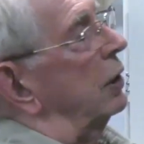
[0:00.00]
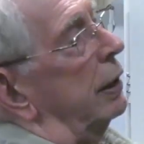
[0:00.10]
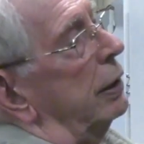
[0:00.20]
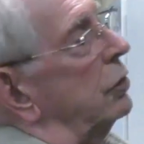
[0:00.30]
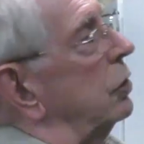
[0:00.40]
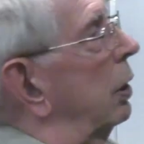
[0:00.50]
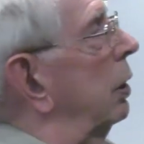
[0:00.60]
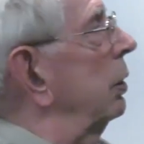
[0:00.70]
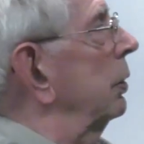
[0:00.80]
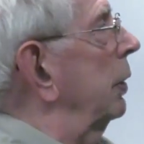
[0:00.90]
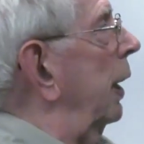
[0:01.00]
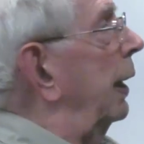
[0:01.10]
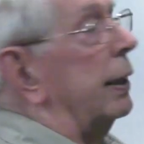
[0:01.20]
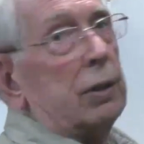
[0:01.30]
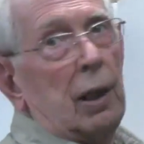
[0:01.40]
these on
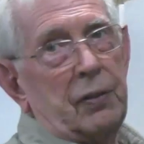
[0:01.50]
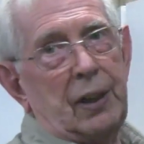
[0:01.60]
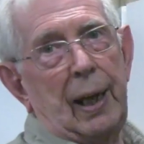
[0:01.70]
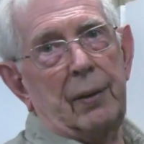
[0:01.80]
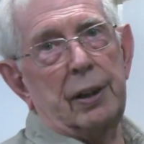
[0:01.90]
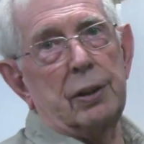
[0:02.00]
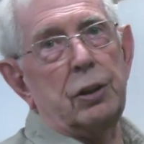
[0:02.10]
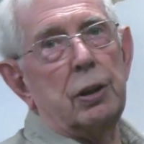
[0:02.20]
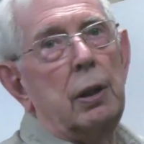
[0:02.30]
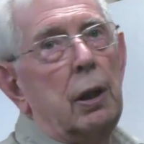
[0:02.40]
aircraft carriers